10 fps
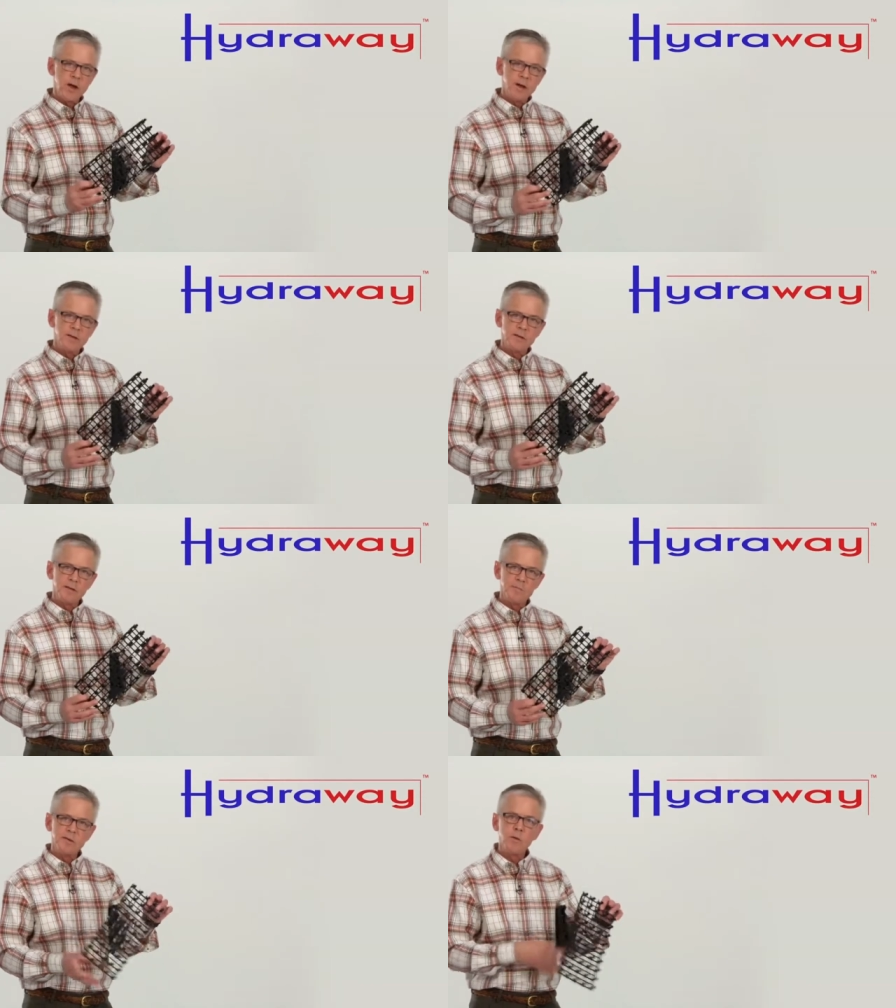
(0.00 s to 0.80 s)
drainage
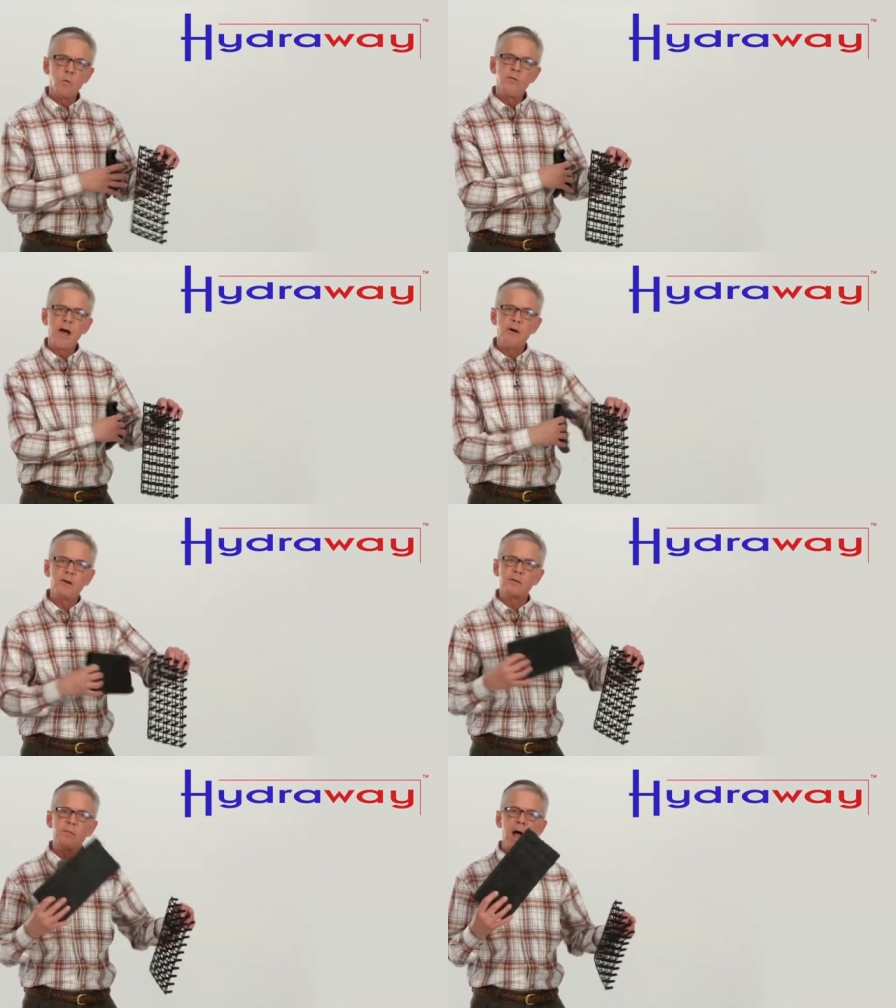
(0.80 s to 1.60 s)
systems
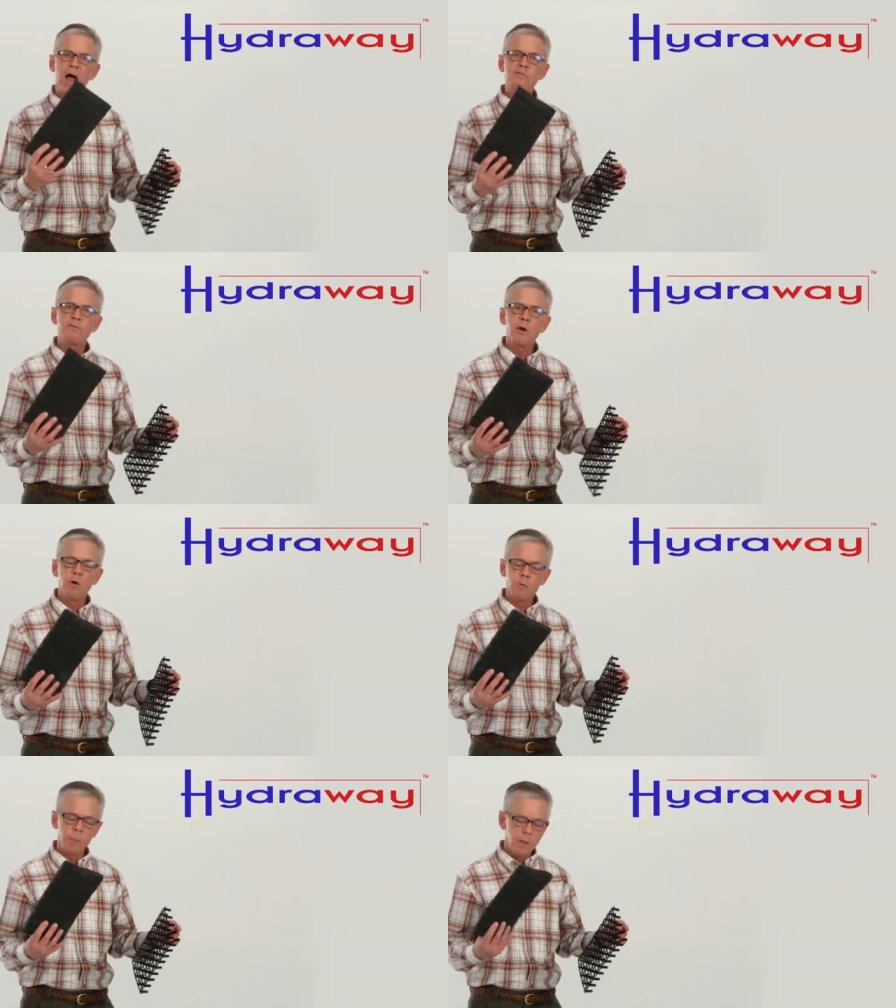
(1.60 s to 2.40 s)
without its high
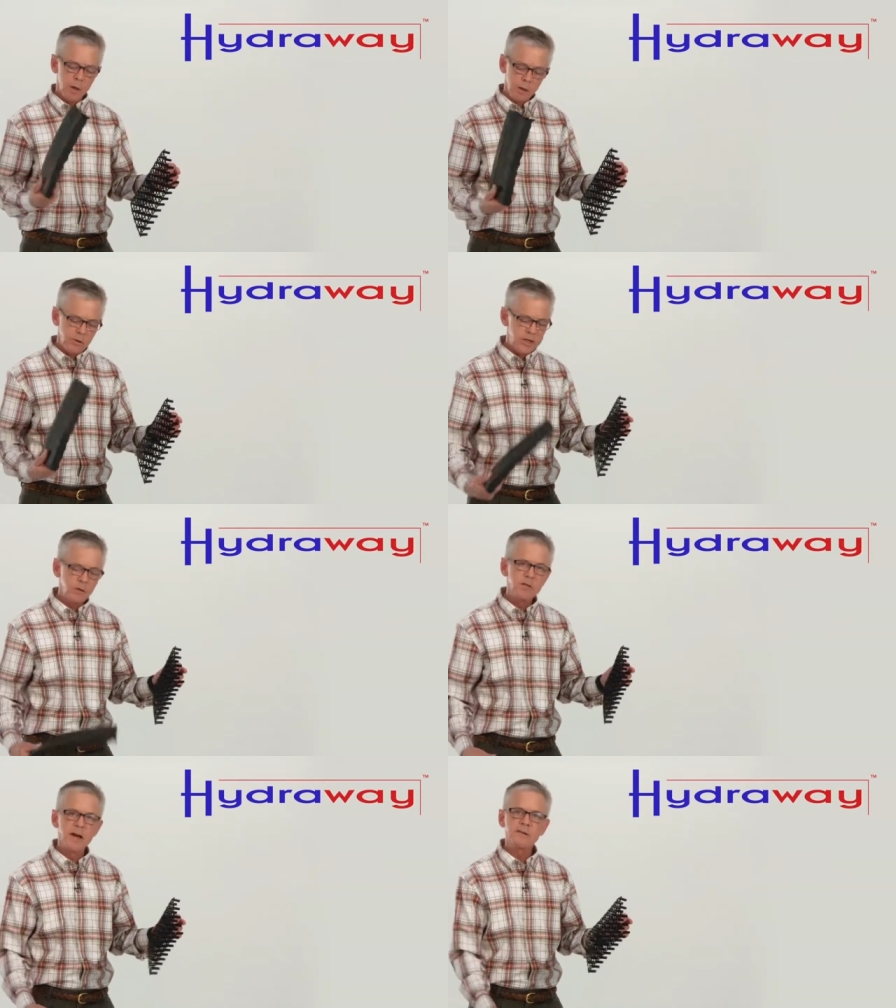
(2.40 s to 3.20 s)
flow
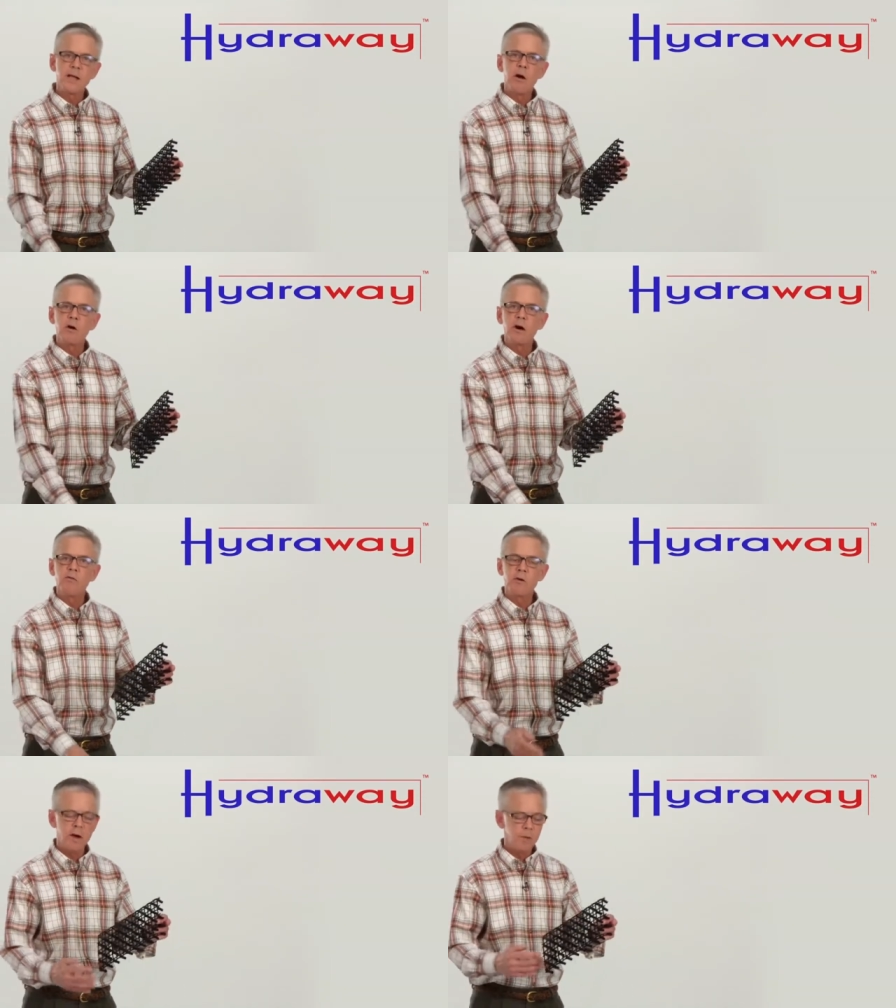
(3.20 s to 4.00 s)
geotextile
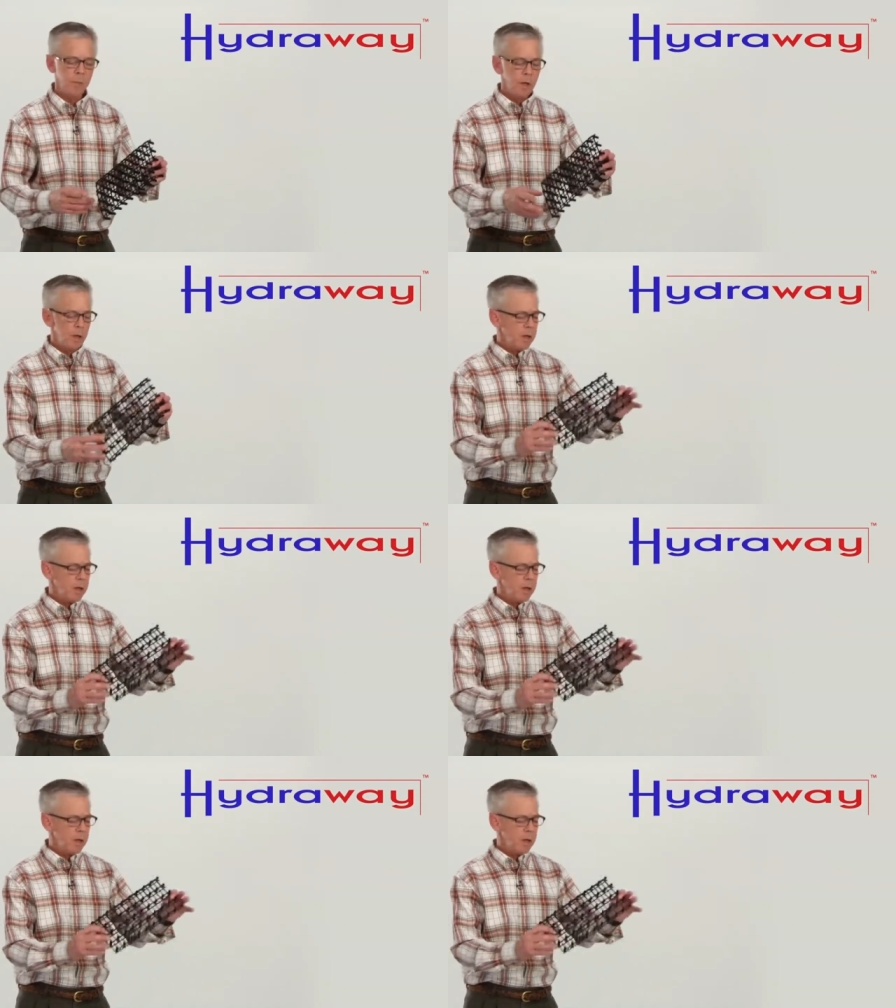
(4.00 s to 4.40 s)
cover on it.